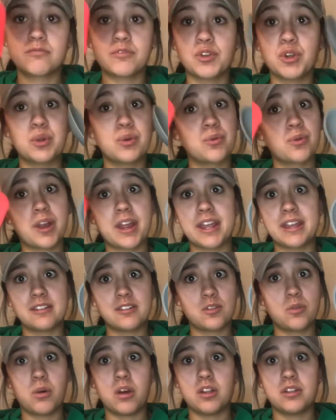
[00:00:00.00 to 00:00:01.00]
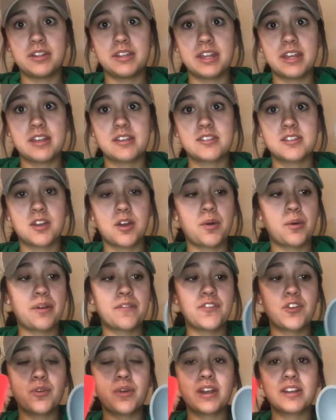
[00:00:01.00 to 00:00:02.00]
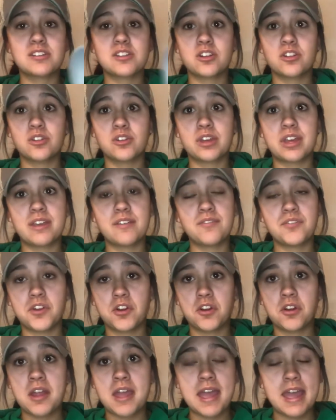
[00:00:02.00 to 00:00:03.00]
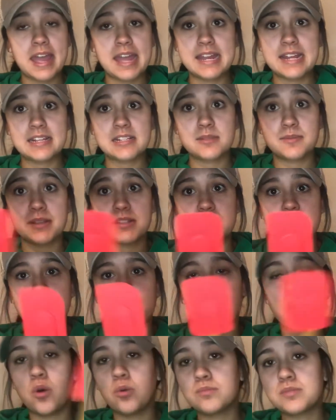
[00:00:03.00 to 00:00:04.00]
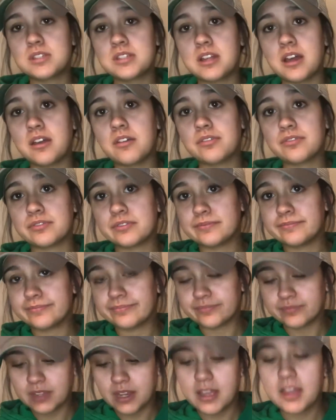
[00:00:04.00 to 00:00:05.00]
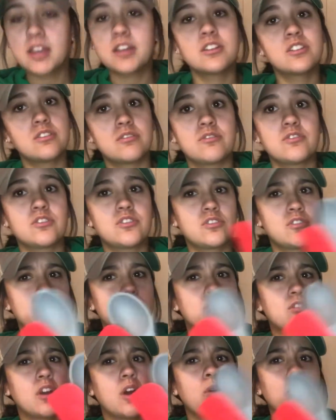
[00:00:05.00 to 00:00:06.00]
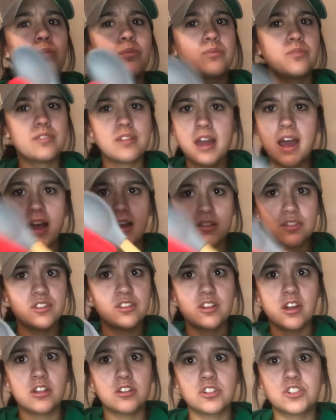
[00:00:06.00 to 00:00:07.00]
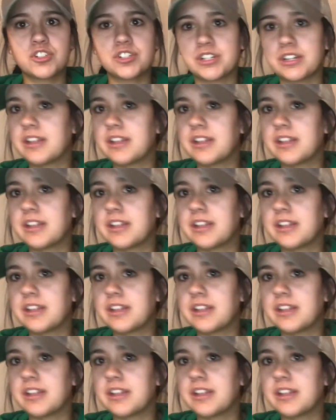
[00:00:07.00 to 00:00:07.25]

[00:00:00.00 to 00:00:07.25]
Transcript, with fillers: Great quality. So if you guys are looking for inexpensive home stuff, don't knock the Dollar Tree.